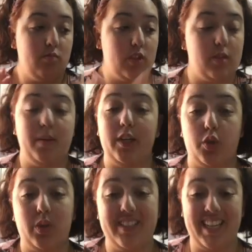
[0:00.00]
Just make
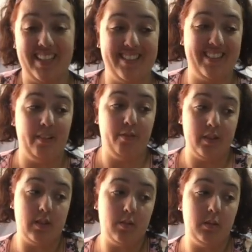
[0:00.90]
sure it's easily
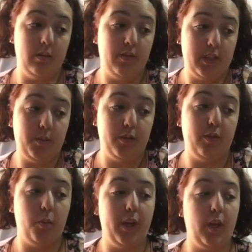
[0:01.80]
visible
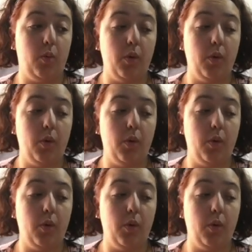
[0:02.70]
from where you're